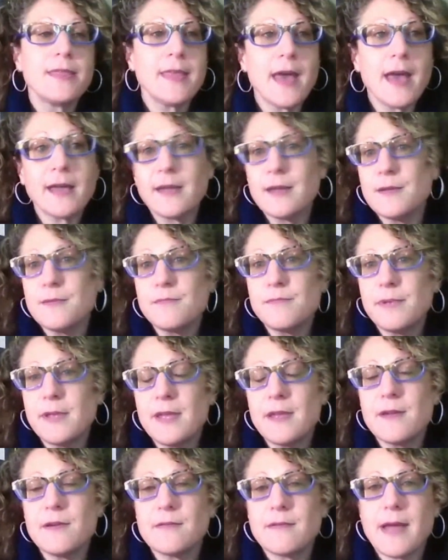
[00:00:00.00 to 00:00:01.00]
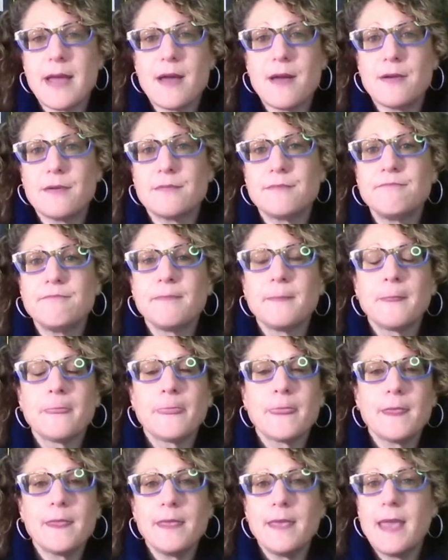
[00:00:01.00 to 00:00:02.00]
that can be around
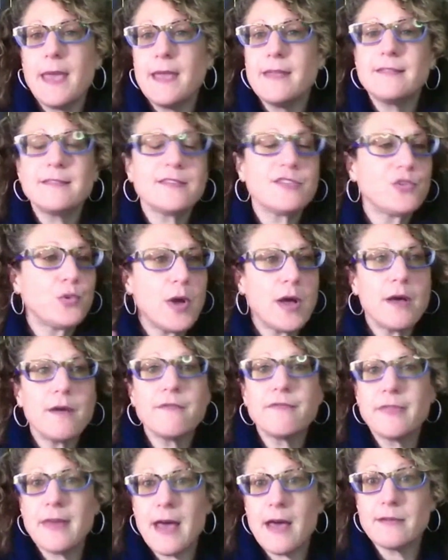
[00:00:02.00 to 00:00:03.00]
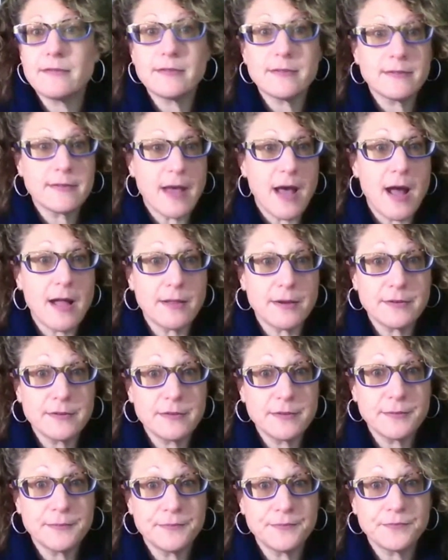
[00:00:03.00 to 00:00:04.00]
$8,000 to
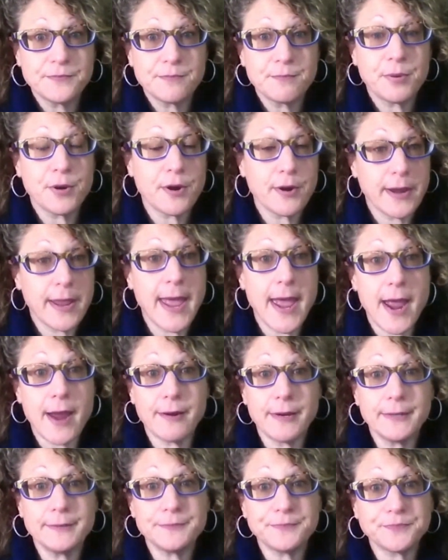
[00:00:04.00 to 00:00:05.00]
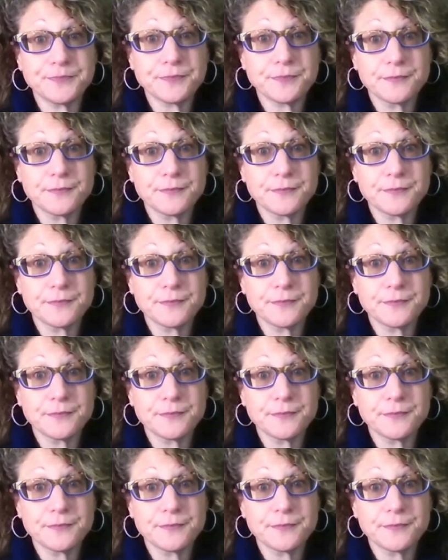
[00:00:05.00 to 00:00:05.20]
$12,000 per carat.